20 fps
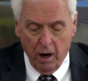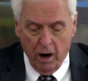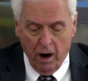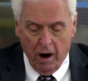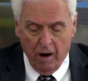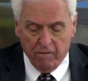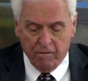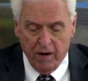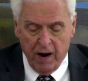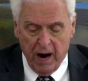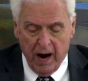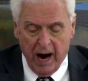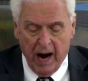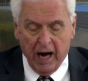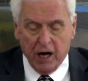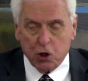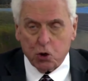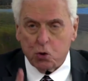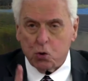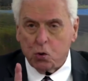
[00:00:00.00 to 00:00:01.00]
Of
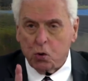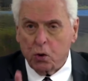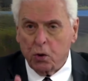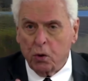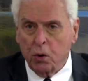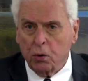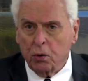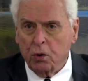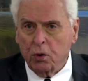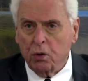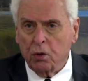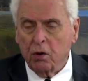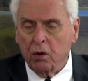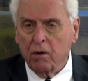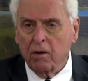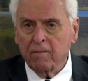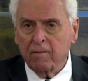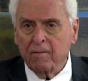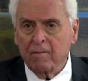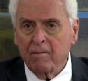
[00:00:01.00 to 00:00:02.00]
a truth,
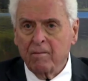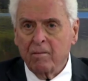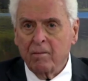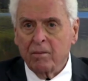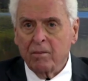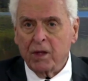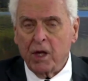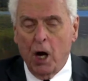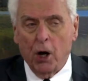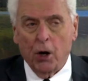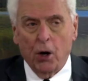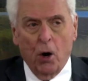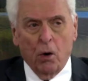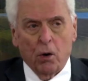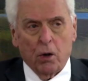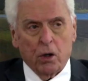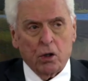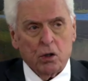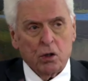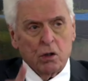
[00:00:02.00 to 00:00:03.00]
now
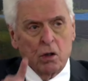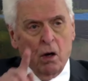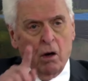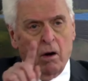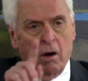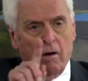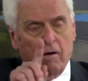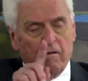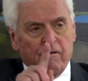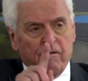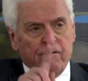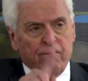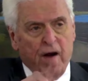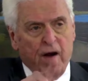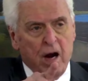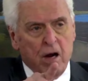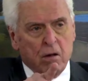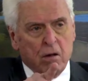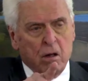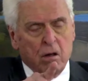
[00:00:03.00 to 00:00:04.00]
notice,
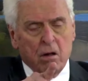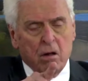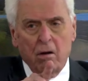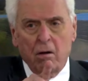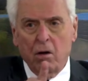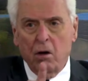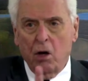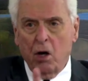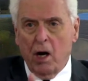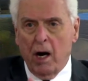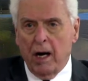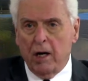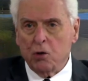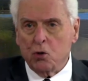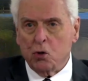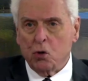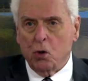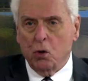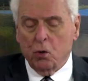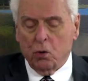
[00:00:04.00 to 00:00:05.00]
faith
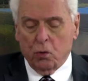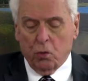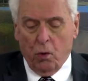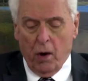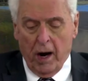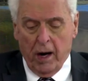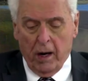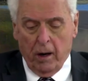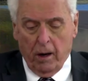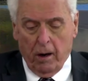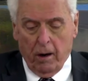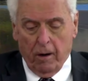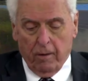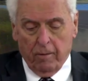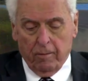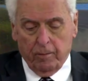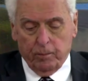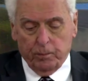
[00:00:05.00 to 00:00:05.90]
and truth right here.